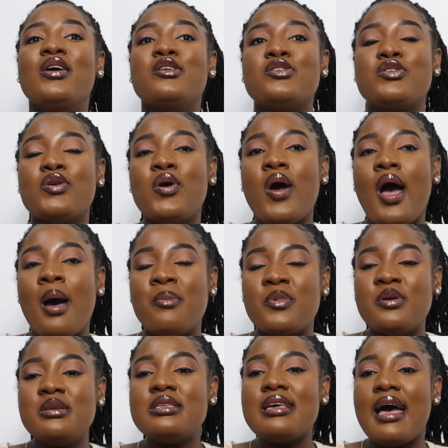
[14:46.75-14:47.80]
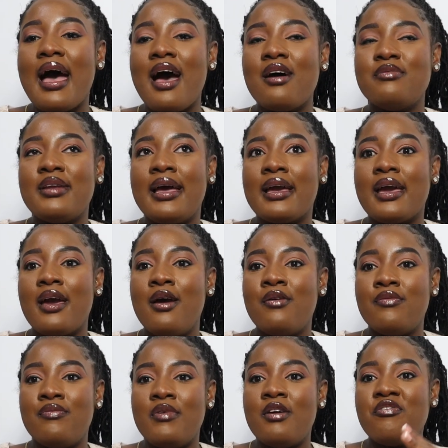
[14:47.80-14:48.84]
So I'm going to have like
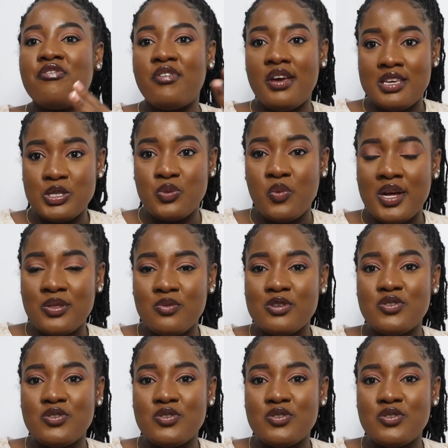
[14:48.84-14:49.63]
a first one,